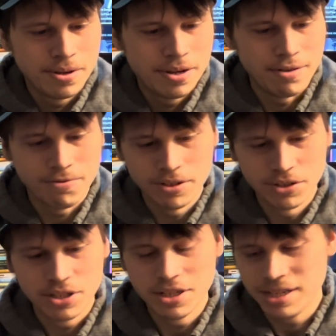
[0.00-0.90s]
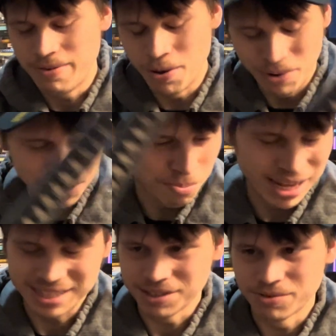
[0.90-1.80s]
It feels good even with the
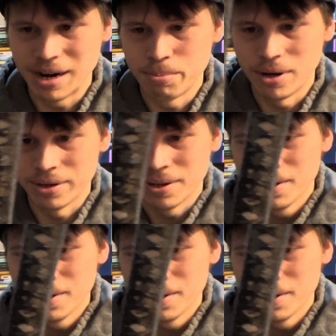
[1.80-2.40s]
plastic wrap on.